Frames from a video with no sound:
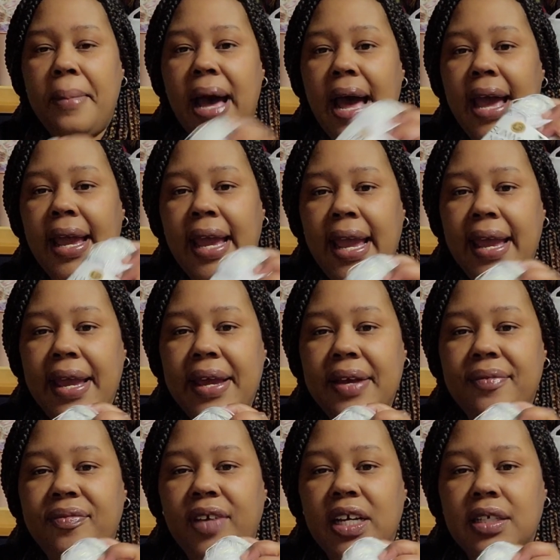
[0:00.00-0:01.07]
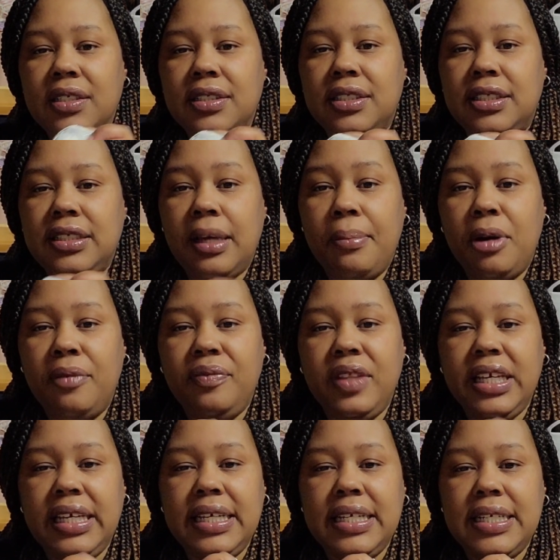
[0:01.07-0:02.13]
I have some of
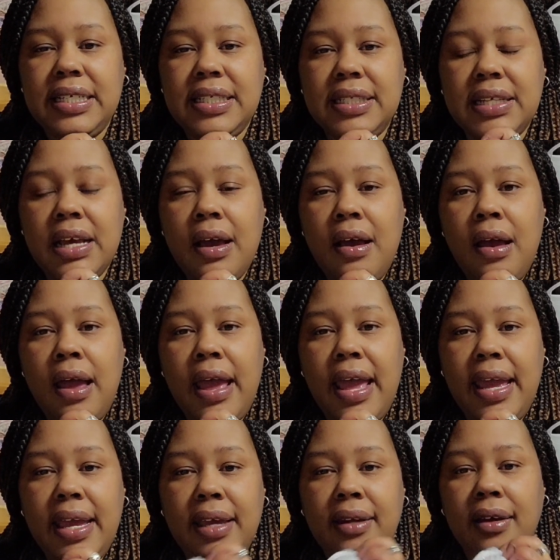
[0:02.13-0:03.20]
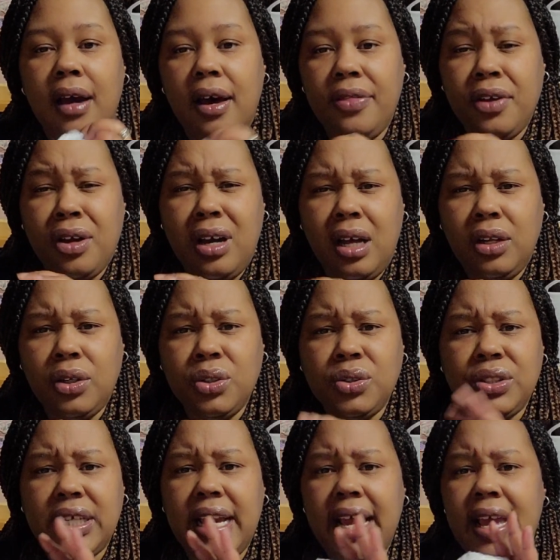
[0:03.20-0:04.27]
these in other
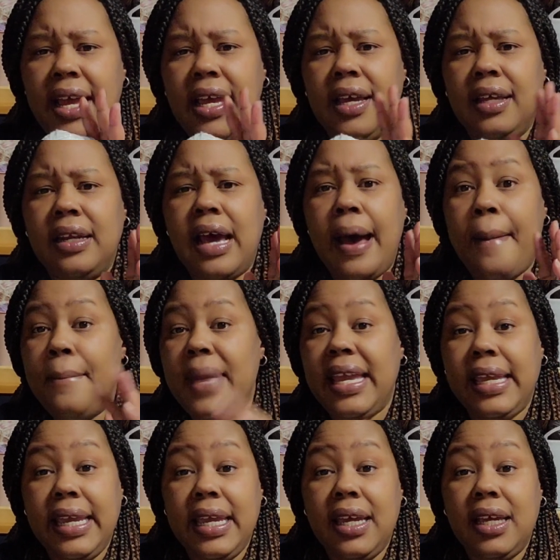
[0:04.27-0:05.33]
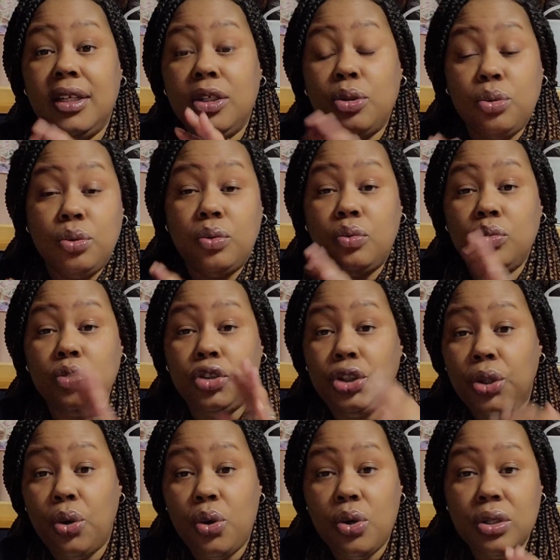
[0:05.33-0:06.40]
colors, and I'm making little
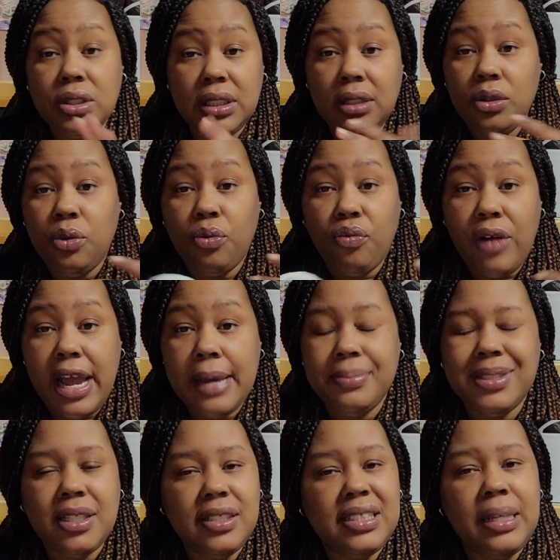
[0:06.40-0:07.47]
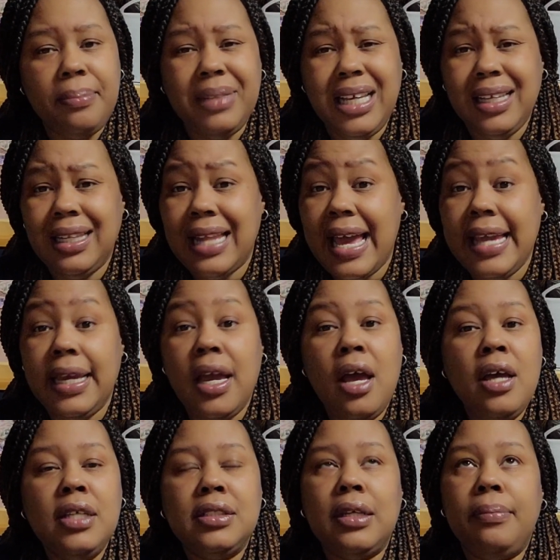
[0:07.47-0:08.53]
shawls, little wraps, something light,
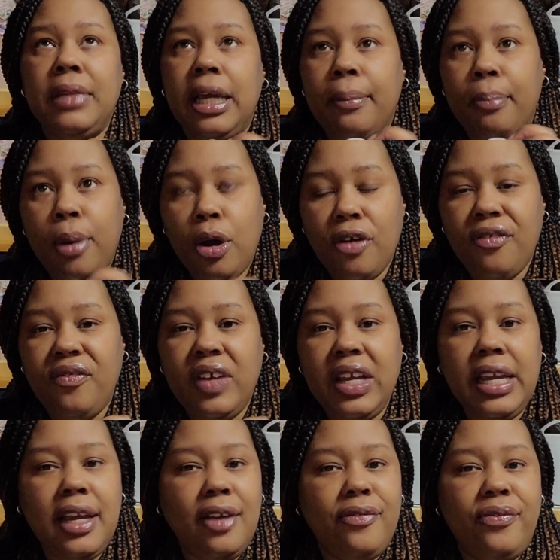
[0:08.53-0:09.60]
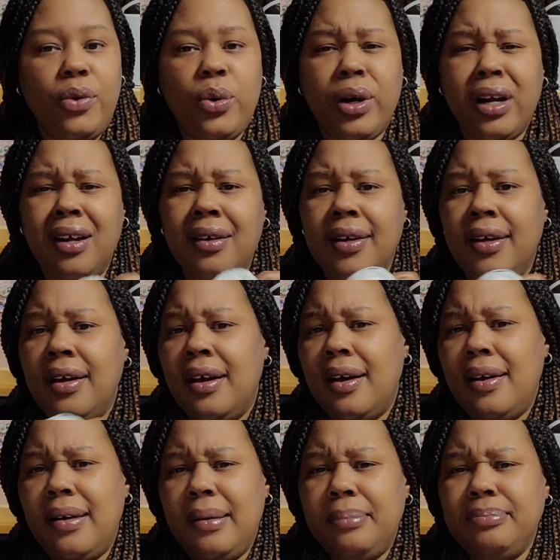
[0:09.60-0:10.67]
something perfect for
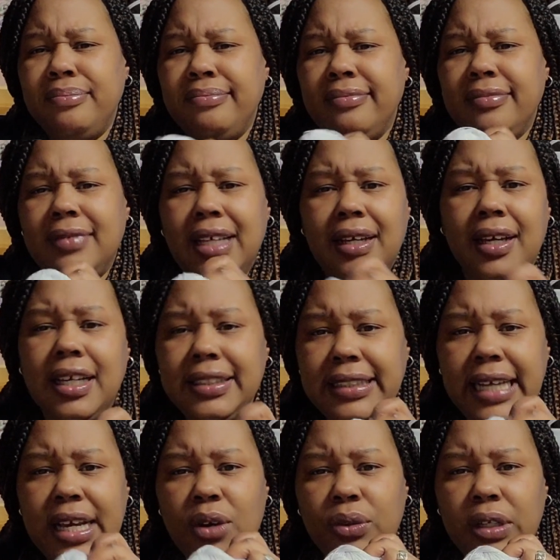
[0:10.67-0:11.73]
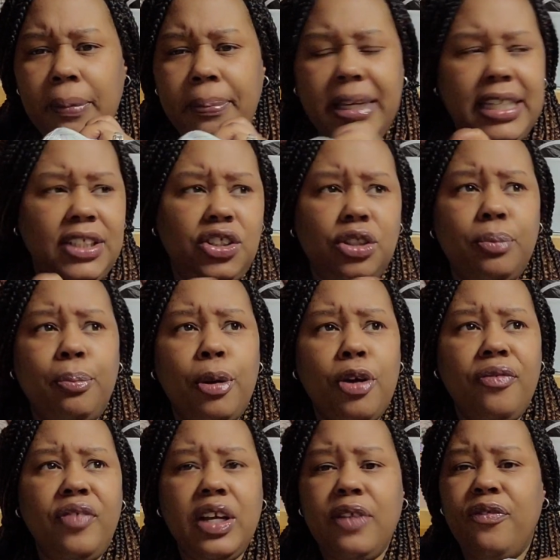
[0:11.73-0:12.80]
a day on the beach,
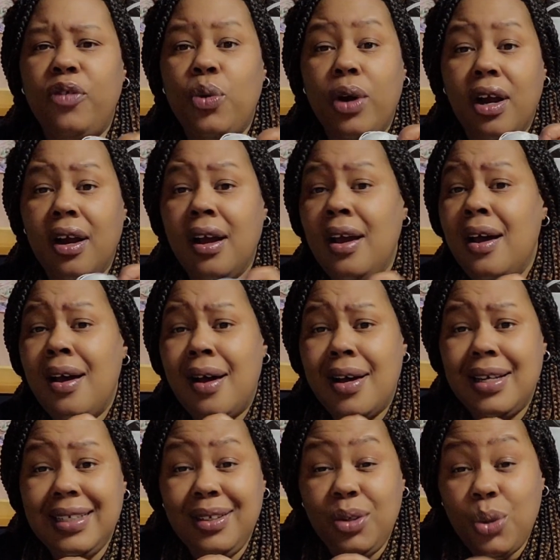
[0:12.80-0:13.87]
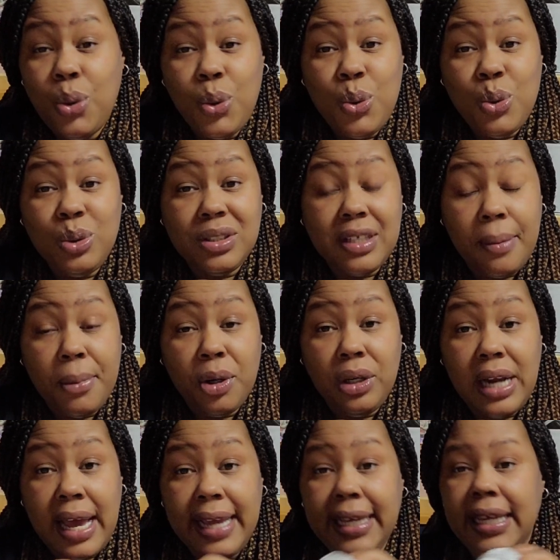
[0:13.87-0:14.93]
perfect for a cool summer
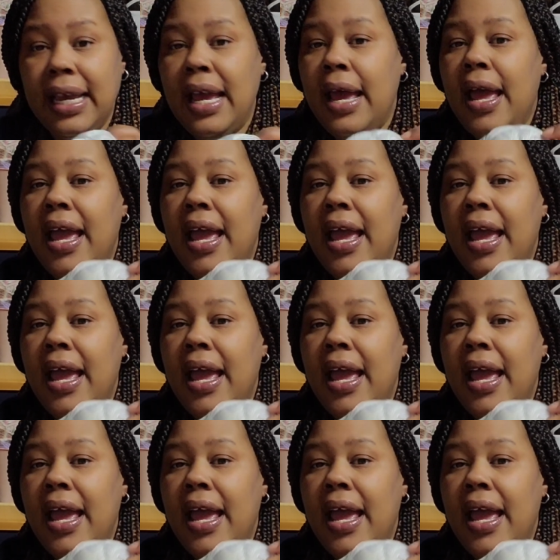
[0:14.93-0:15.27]
night.